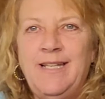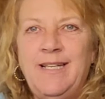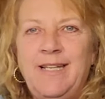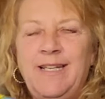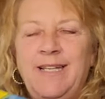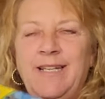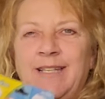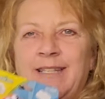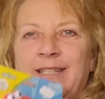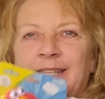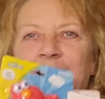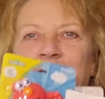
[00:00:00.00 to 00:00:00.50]

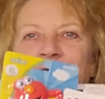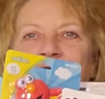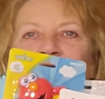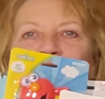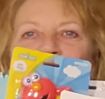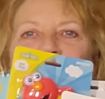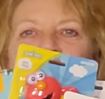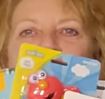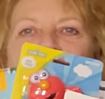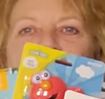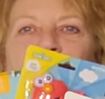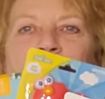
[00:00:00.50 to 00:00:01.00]
is I
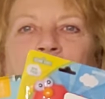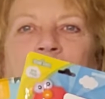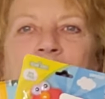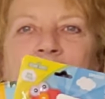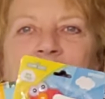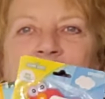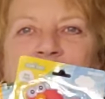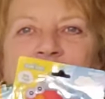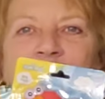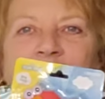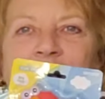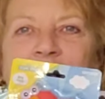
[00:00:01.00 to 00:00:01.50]
have bought a
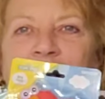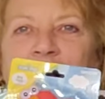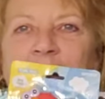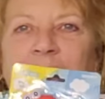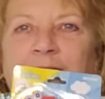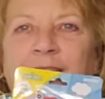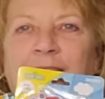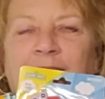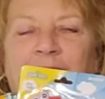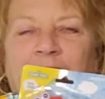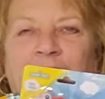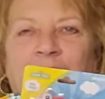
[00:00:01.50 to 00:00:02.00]
basket
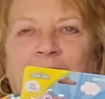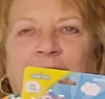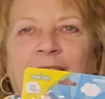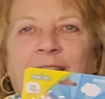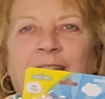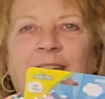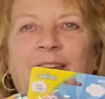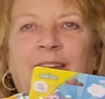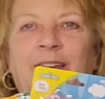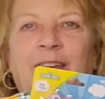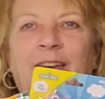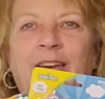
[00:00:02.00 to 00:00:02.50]

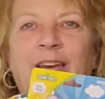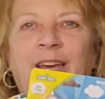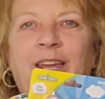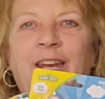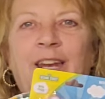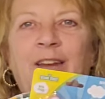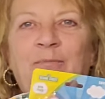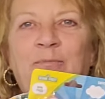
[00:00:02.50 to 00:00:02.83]
and